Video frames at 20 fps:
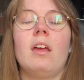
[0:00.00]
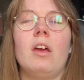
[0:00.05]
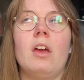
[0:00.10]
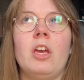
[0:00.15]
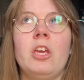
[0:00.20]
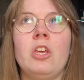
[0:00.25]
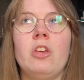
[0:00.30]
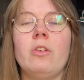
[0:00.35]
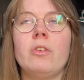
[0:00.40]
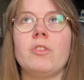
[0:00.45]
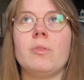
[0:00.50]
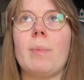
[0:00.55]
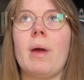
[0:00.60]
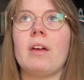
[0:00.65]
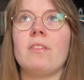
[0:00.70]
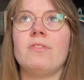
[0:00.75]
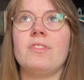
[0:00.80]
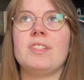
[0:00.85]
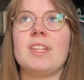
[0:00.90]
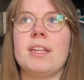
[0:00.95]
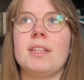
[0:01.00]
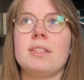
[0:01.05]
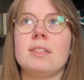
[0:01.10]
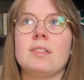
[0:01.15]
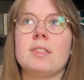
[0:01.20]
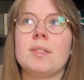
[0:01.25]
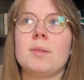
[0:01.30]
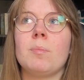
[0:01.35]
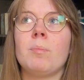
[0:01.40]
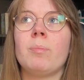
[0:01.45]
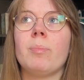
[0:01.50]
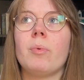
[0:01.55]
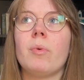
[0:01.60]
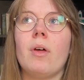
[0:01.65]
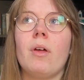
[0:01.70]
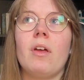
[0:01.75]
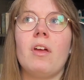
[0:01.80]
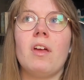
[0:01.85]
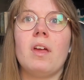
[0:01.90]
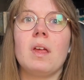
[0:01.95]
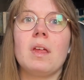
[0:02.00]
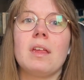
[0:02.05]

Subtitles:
a huge amount of sense, but